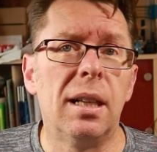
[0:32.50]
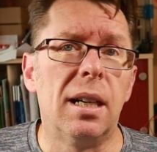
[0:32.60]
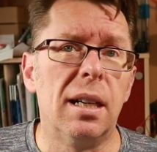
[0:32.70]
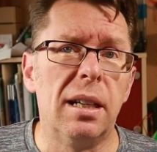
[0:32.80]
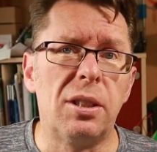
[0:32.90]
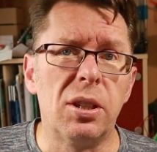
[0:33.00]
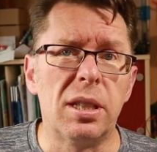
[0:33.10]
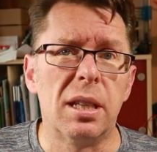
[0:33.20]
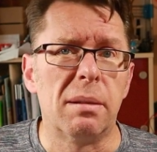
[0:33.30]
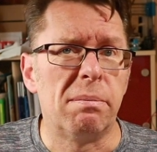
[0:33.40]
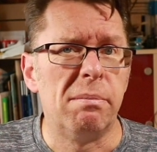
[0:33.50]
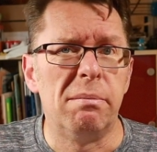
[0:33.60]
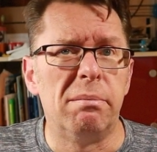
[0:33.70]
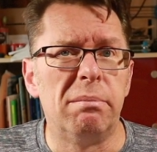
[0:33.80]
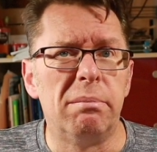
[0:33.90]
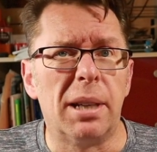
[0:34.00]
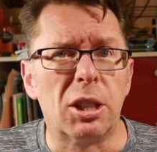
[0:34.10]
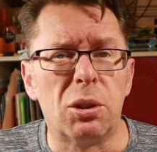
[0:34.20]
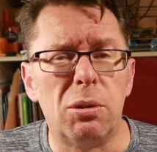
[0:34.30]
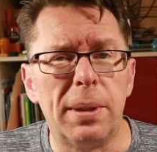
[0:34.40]
uh, just to
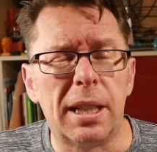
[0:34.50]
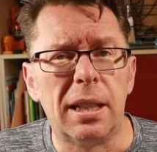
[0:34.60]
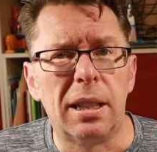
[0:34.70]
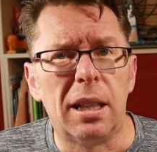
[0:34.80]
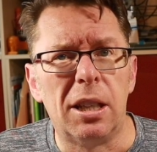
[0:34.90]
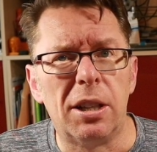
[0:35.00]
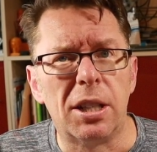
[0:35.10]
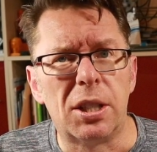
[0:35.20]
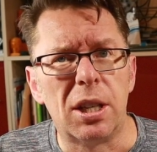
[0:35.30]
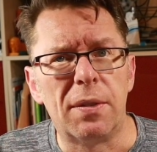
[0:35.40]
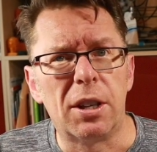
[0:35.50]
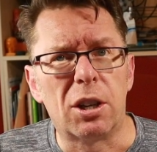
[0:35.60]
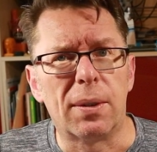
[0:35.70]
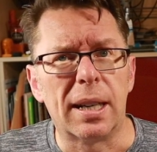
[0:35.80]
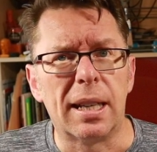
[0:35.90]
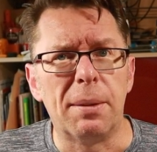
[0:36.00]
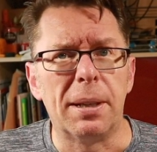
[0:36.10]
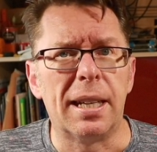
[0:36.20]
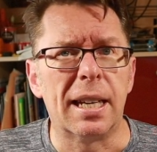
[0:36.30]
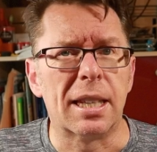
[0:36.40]
make sure we can align a servo correctly,
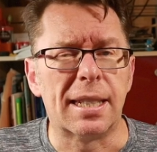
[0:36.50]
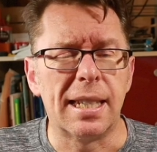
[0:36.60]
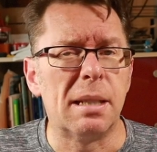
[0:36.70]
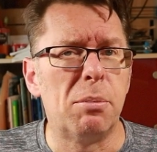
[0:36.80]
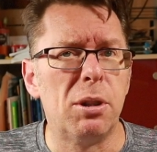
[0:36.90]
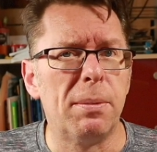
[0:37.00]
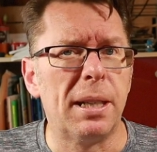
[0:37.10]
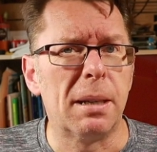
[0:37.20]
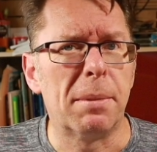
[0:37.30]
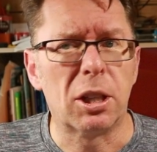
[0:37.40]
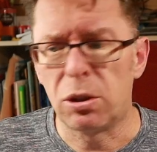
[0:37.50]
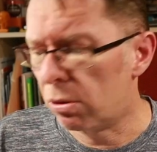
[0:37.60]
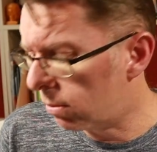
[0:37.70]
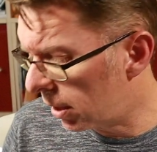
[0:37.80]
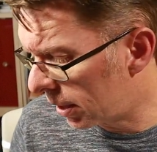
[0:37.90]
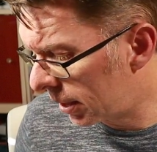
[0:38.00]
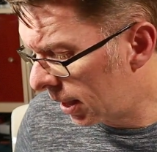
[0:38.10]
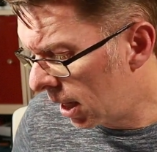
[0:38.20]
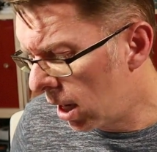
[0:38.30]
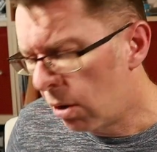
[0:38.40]
we can get the center point, we can make sure it works.
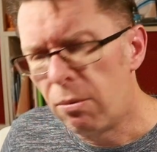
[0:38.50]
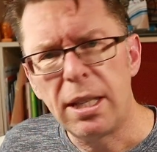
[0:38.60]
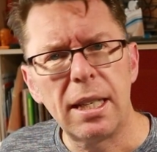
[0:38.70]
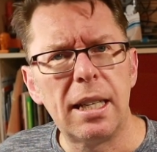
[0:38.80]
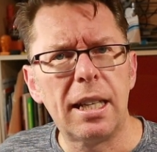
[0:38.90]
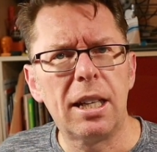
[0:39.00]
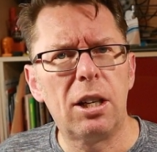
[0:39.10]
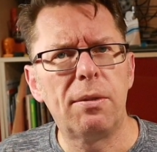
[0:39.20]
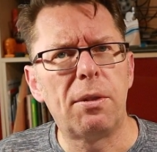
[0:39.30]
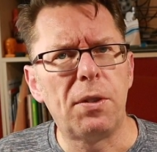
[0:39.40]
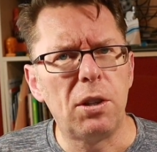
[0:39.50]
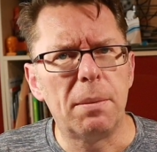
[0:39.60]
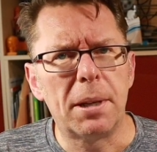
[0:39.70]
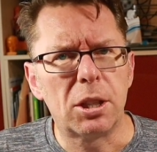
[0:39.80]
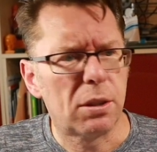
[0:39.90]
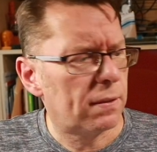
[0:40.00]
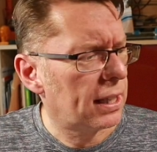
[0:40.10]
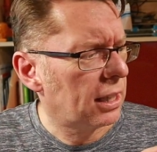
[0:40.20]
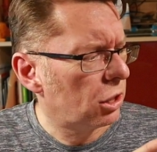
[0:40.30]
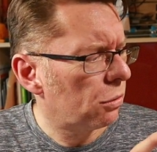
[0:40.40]
Recently, I've reviewed a bunch of
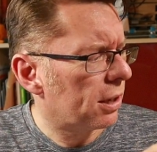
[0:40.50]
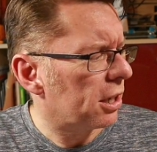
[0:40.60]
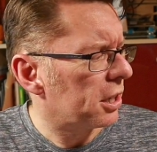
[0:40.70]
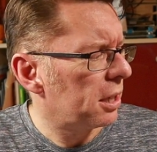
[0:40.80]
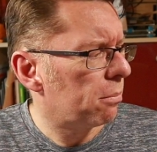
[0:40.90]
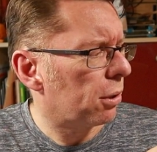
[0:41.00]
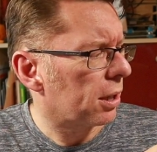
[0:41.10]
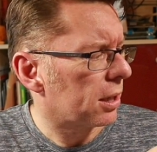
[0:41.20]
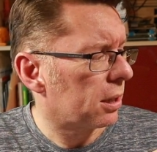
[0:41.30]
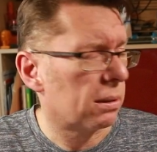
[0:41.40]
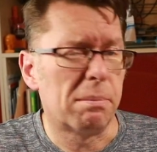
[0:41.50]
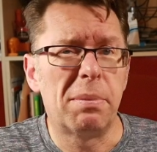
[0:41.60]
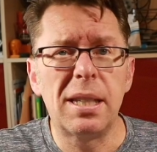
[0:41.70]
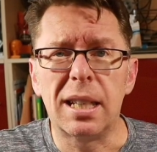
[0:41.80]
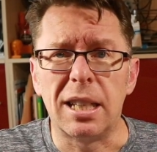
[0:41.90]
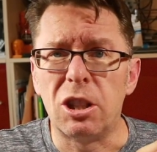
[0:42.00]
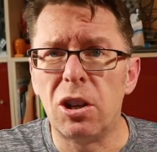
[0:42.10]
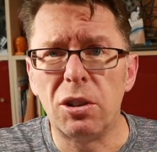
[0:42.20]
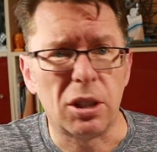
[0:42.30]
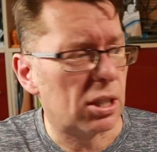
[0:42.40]
the ToolkitRC products, uh, basically
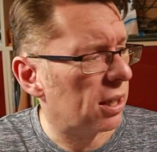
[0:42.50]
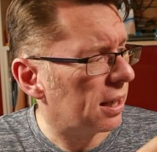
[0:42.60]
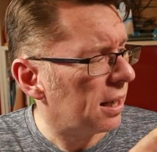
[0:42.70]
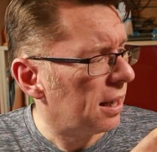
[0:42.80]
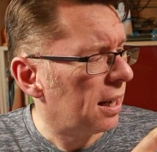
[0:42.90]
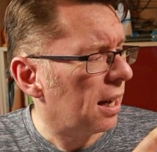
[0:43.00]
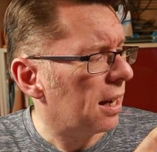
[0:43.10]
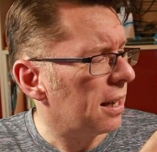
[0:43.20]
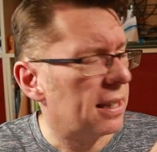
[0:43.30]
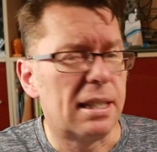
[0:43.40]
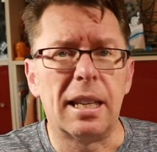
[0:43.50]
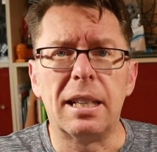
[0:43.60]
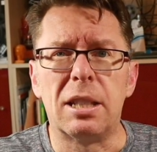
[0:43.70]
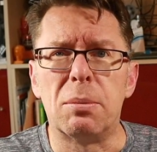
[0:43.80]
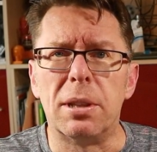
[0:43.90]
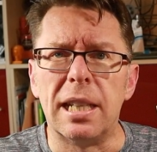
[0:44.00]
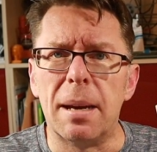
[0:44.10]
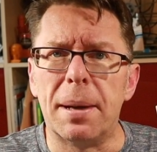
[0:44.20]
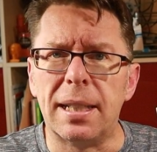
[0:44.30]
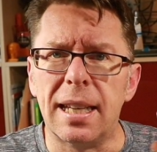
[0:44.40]
chargers like uh, this latest one, the
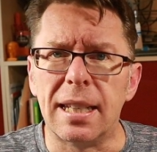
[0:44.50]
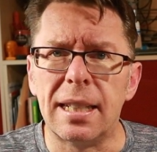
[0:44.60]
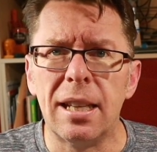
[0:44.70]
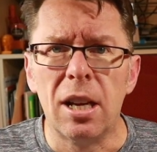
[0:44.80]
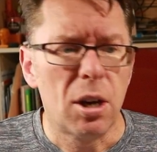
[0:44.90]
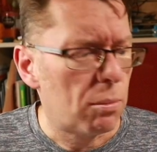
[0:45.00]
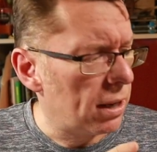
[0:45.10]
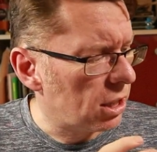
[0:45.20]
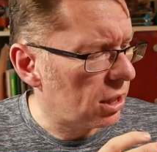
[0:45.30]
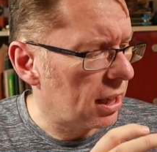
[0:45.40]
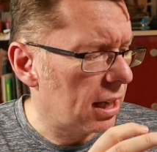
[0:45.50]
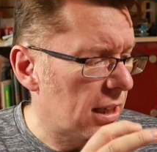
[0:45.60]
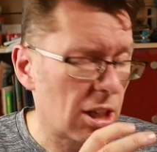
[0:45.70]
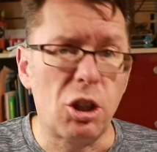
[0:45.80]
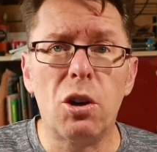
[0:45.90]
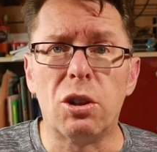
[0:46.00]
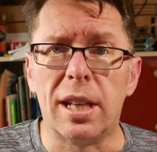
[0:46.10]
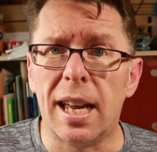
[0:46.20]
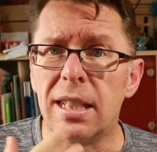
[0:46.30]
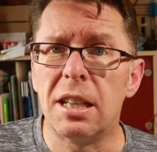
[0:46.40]
M8S, which is a
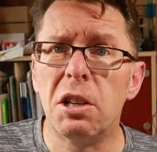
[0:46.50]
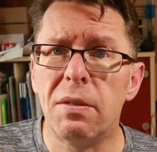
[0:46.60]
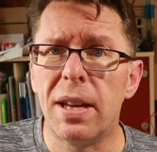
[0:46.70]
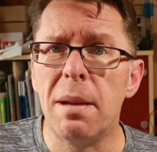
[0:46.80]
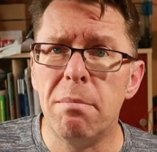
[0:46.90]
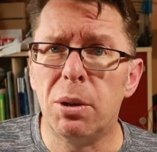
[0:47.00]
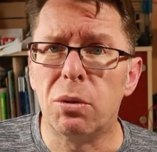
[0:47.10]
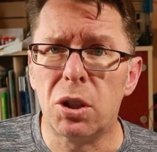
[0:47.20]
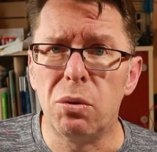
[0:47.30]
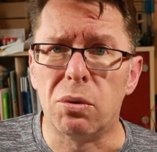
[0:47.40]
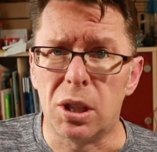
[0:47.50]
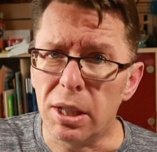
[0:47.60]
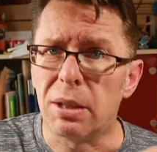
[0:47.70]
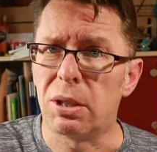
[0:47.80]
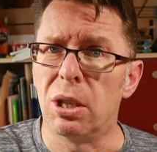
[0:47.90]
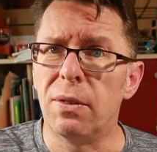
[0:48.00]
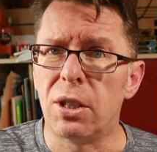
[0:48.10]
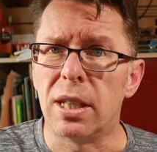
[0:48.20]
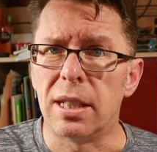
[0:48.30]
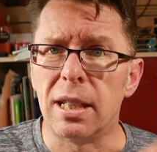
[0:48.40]
charger and has a load of inbuilt tools, like
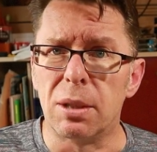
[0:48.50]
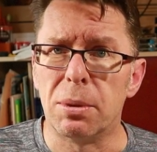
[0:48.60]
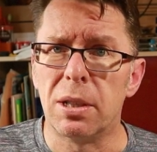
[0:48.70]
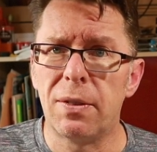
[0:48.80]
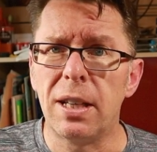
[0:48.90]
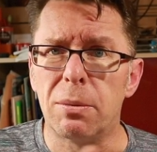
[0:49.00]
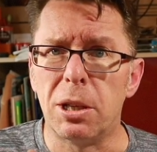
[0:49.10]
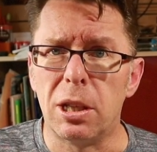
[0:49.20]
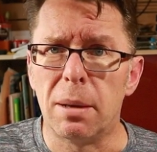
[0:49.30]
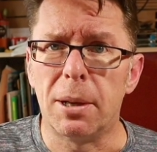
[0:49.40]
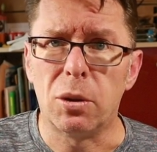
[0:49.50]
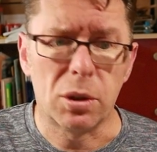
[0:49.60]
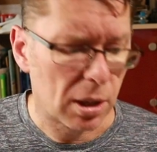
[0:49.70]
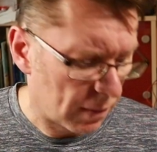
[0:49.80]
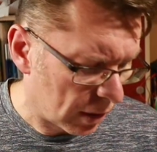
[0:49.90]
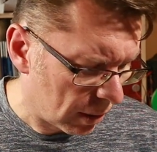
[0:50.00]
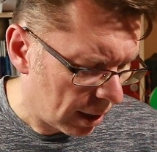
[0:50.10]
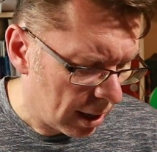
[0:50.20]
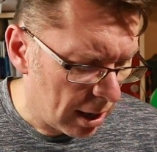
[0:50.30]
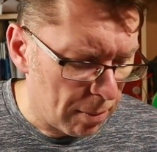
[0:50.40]
servo testing is one of the things where you can make your servo
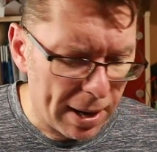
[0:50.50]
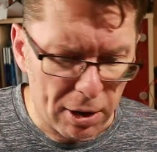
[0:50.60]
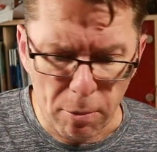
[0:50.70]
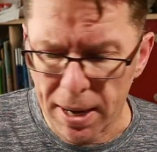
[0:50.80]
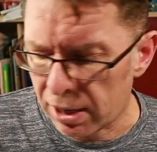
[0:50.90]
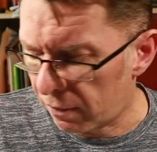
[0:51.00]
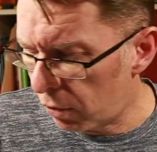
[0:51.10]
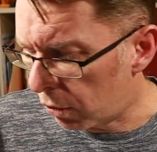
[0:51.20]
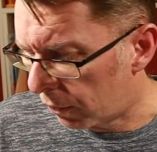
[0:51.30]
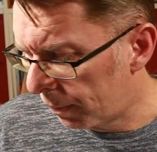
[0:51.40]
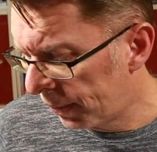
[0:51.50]
waggle back and forth.